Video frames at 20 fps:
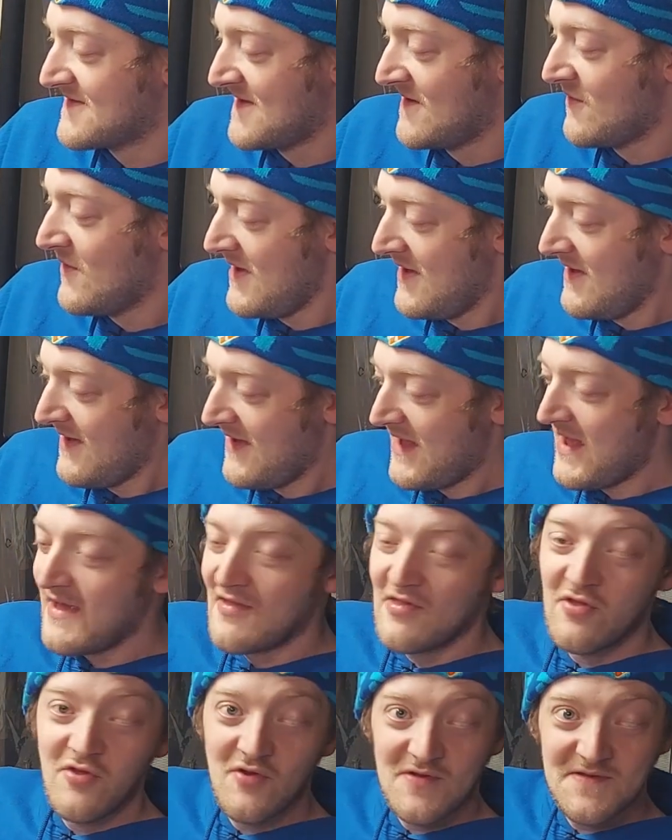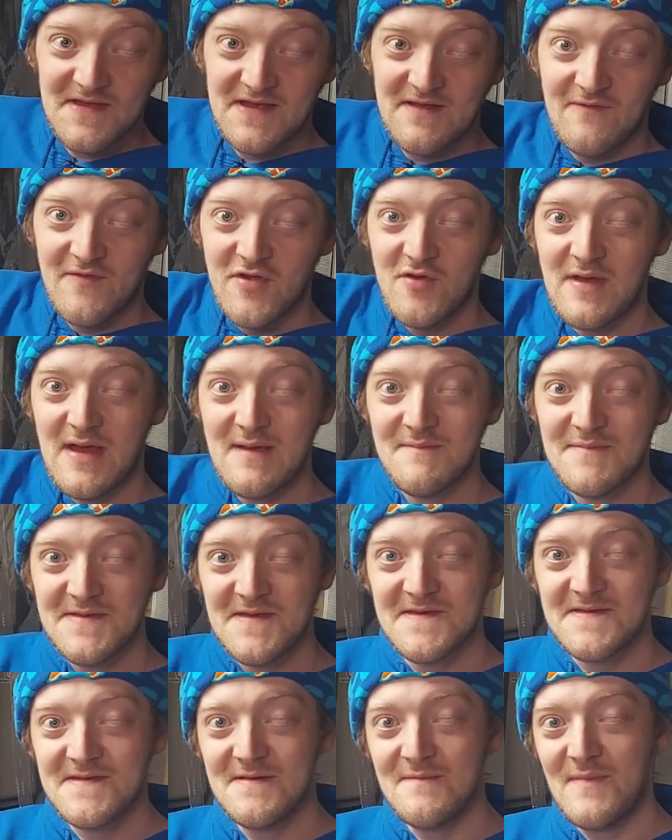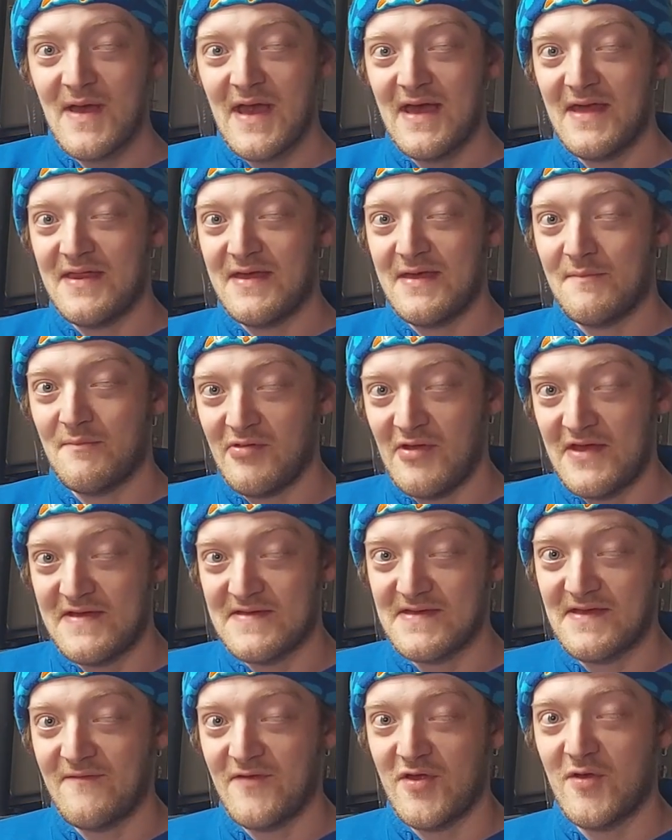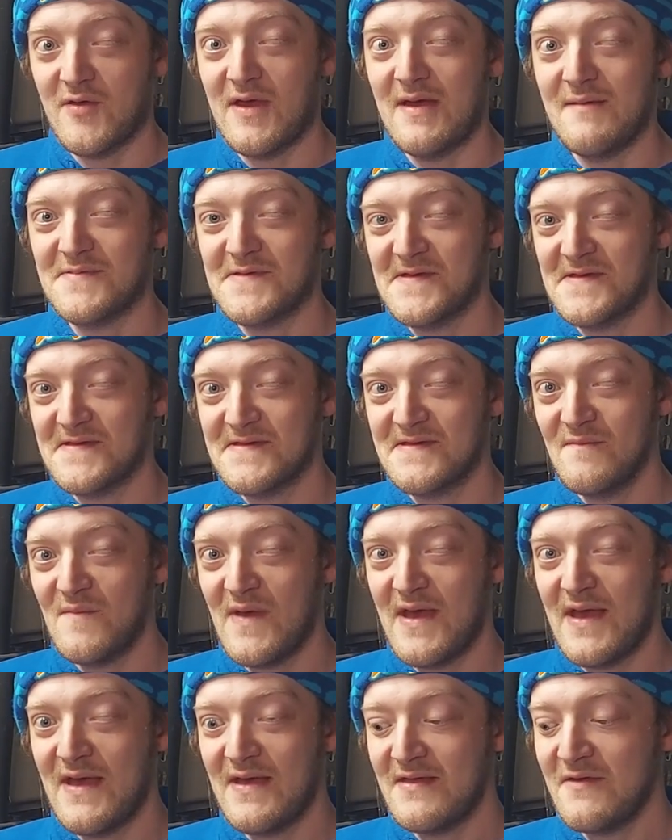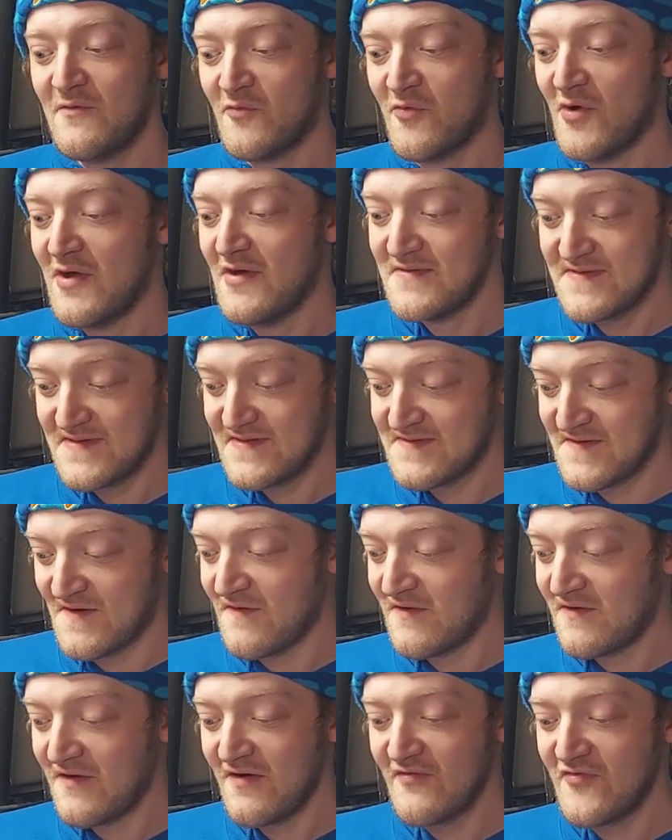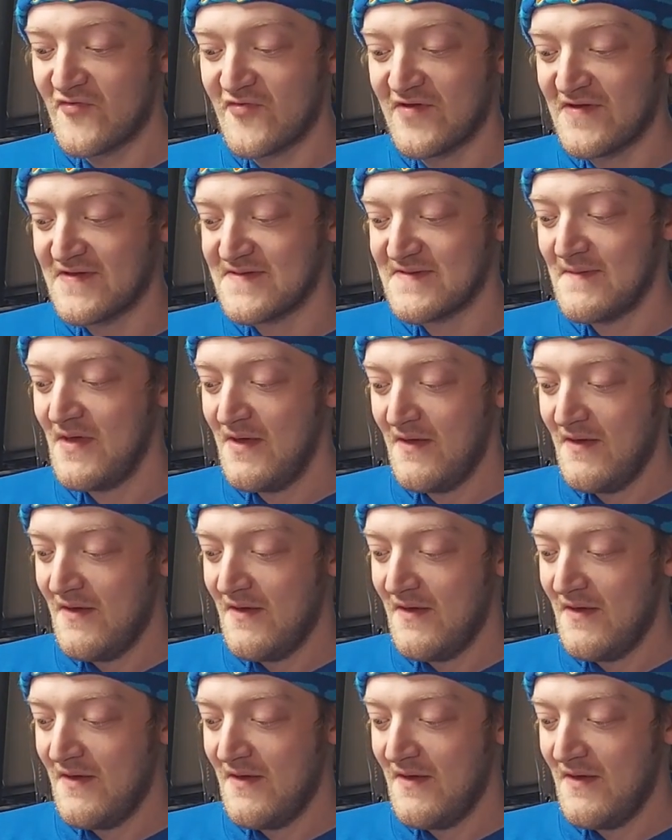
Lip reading: So it looks like a video game system, and it plays like a video game system, and it runs Atari cartridges.